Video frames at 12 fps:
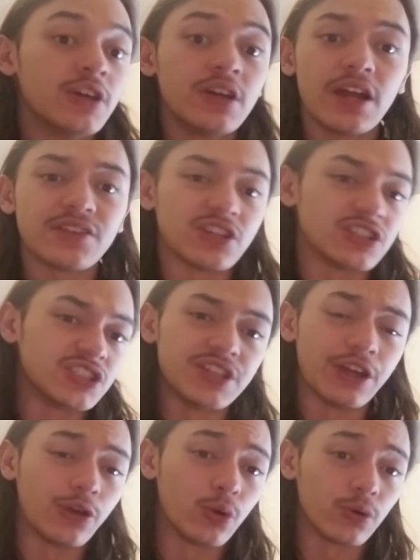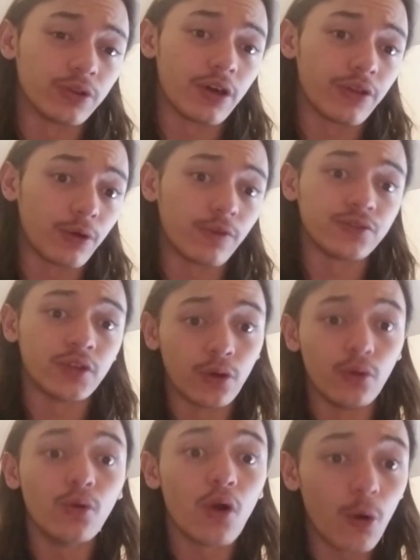That's a shitty cooldown though of
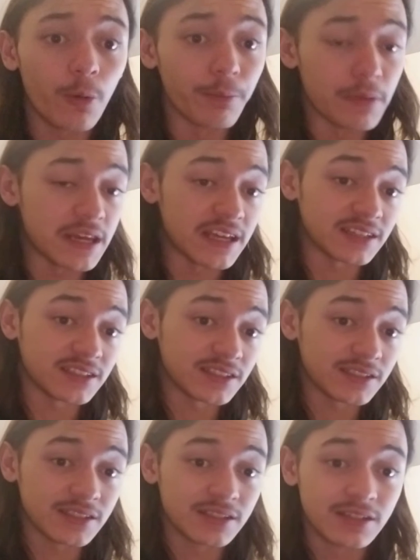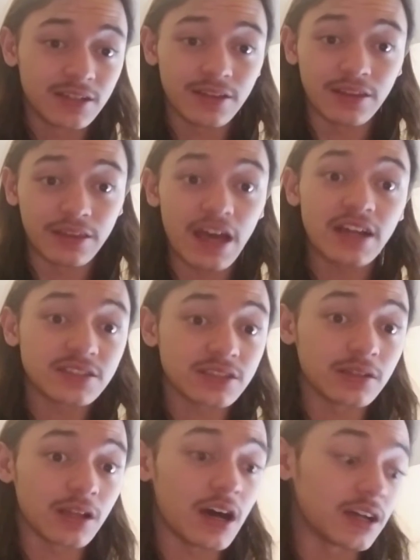2 whole minutes. That is a
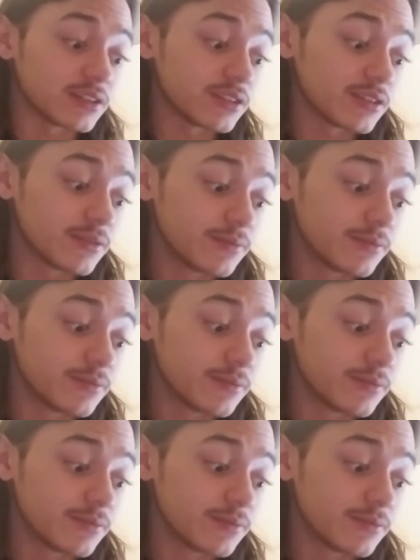lot.